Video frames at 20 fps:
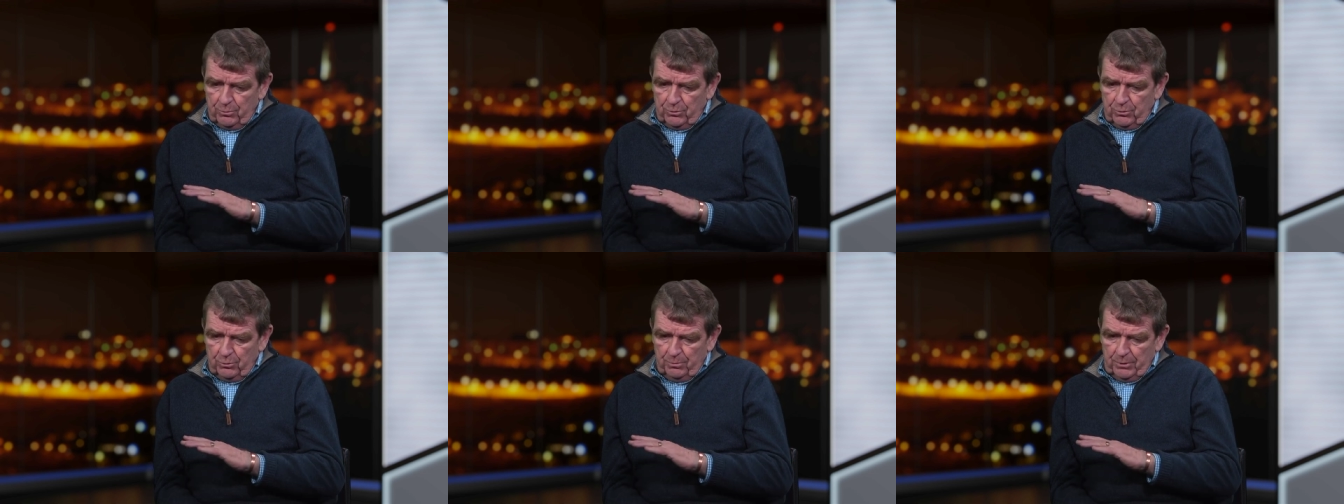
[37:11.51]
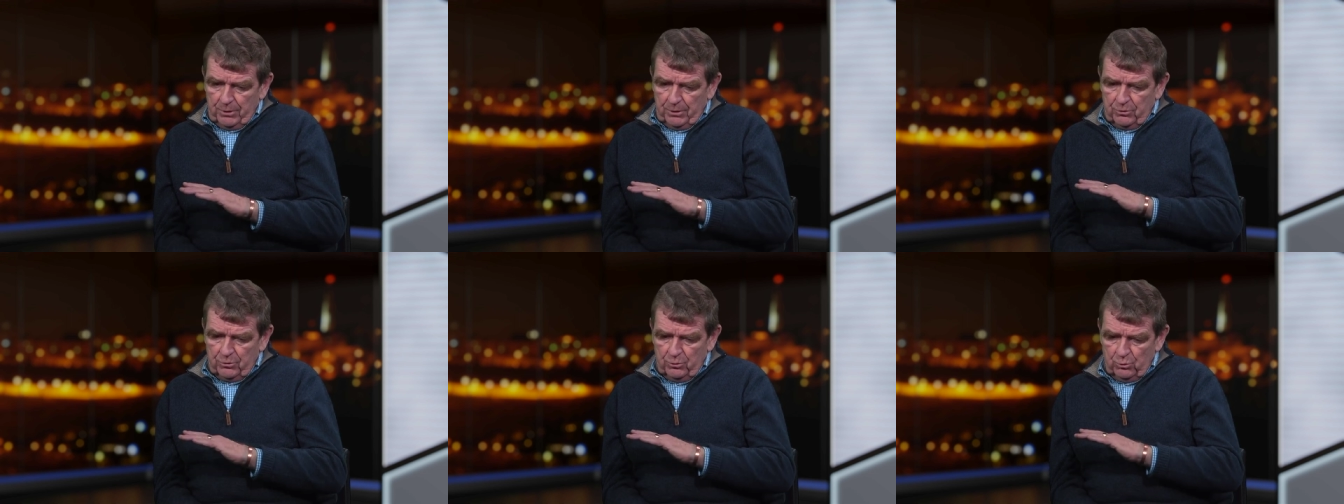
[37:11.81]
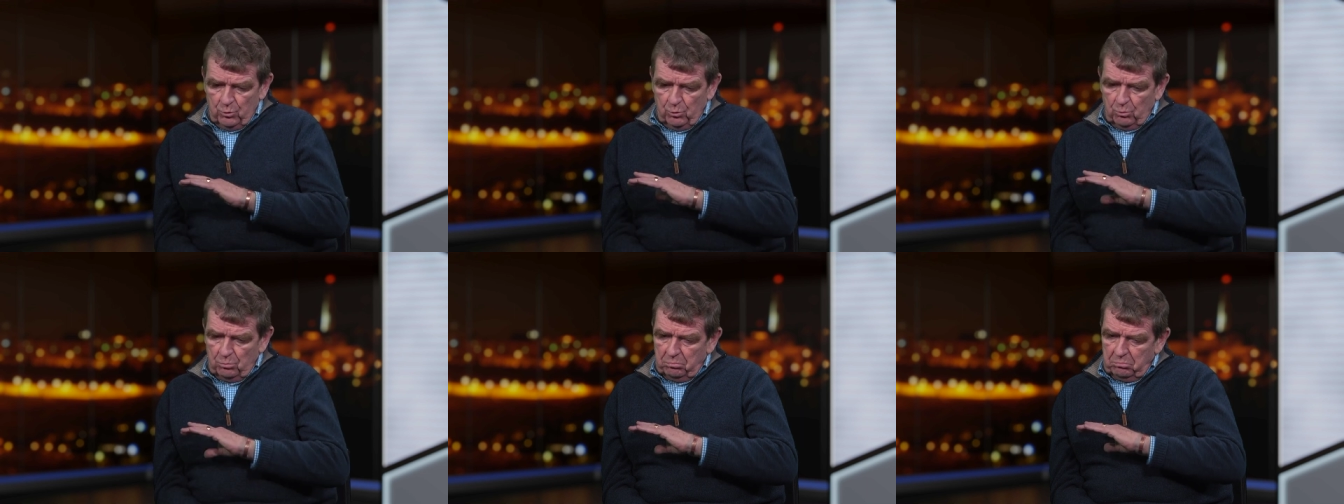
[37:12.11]
to be
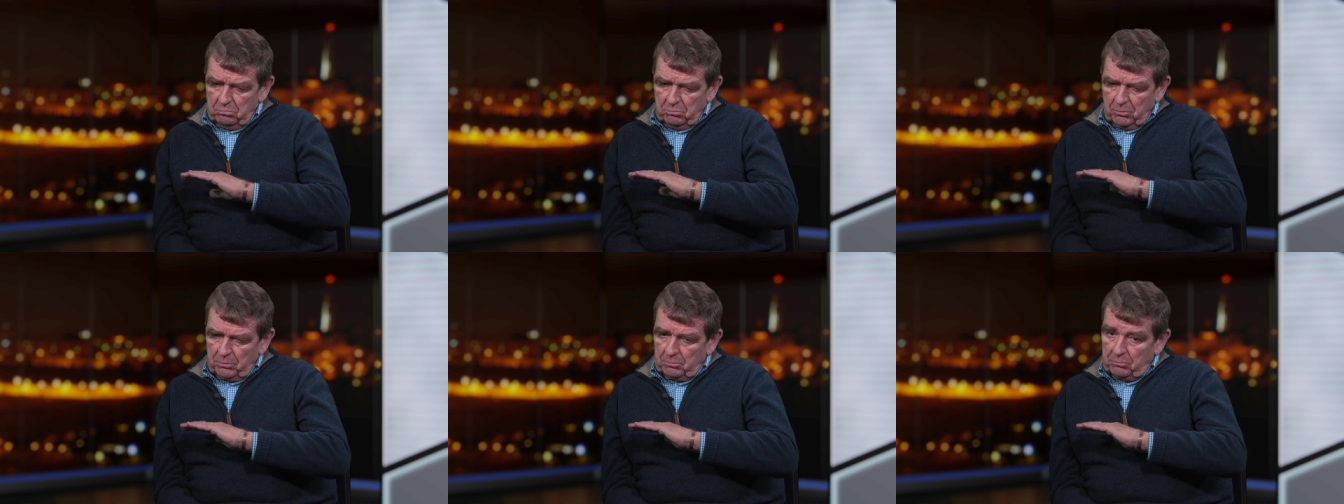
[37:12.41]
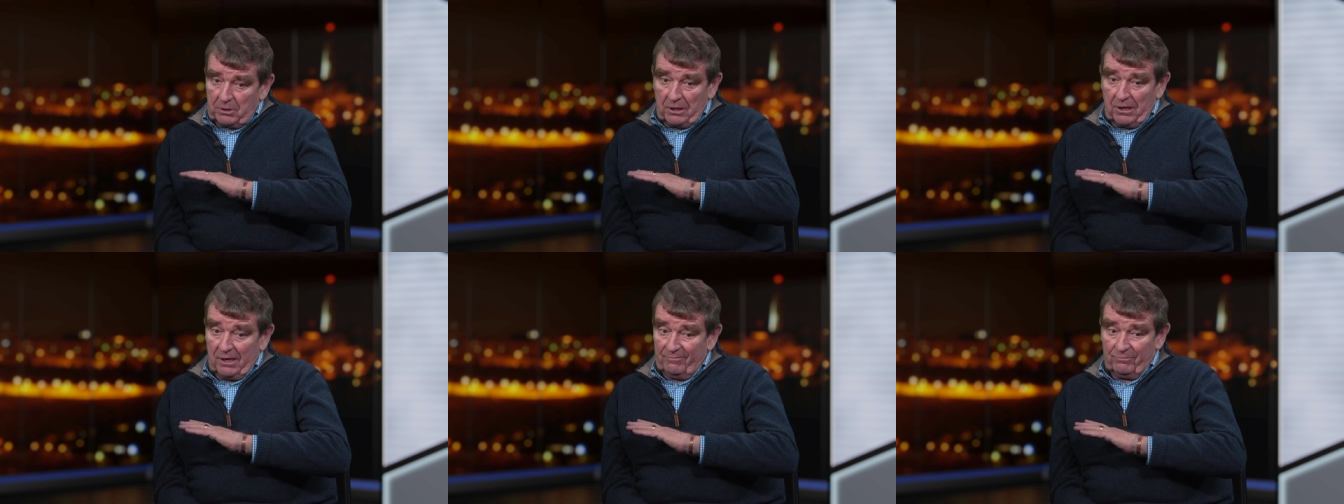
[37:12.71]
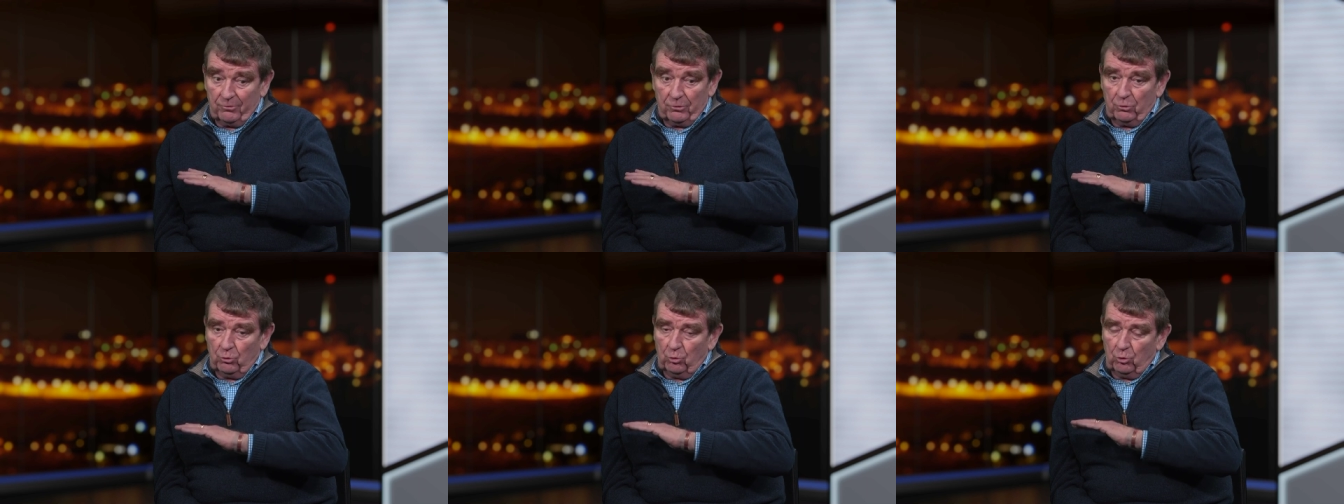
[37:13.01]
too
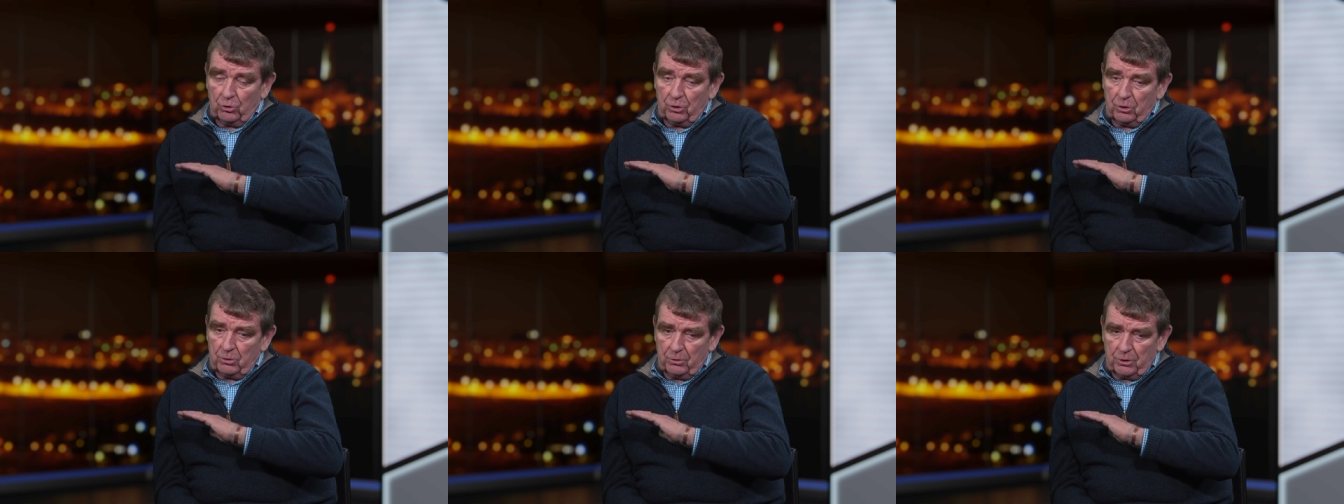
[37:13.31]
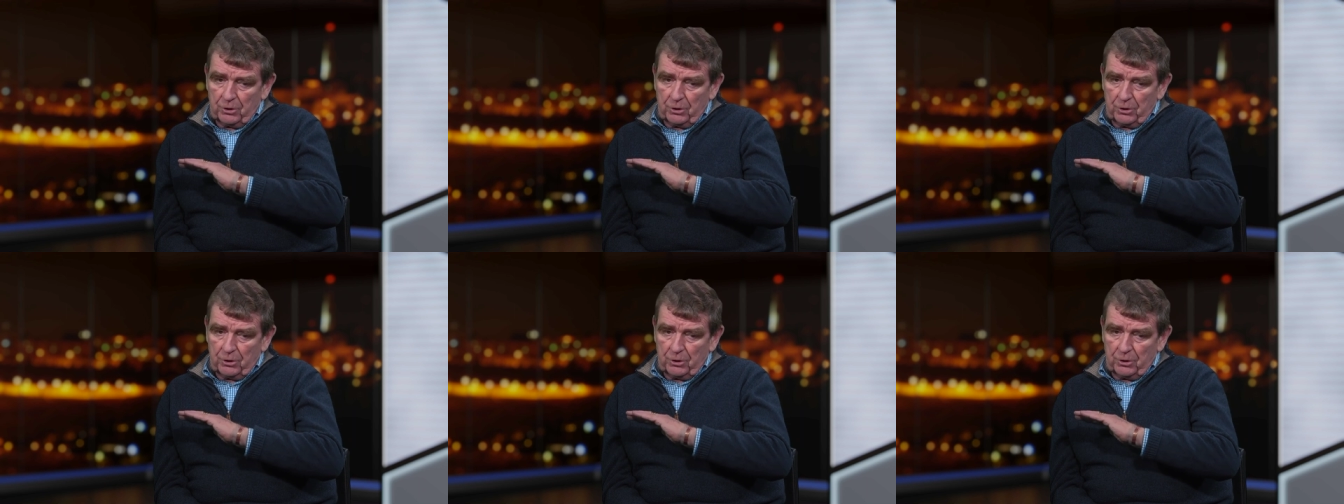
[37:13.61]
clever or